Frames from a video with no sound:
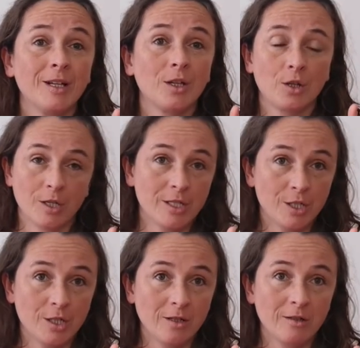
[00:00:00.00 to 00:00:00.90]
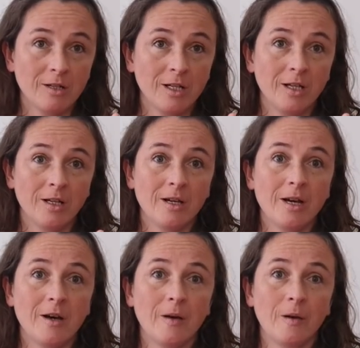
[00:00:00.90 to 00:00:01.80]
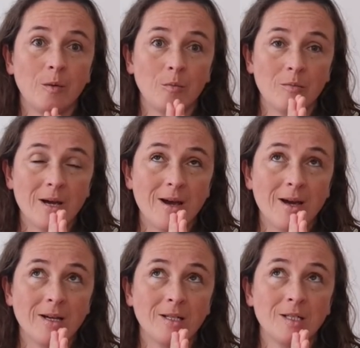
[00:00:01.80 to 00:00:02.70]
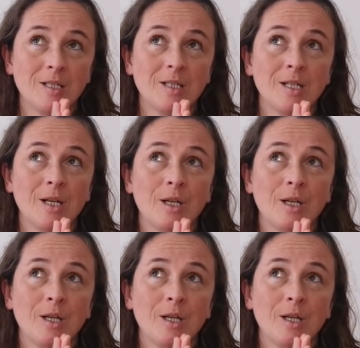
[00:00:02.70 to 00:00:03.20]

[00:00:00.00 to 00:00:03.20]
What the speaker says: condition and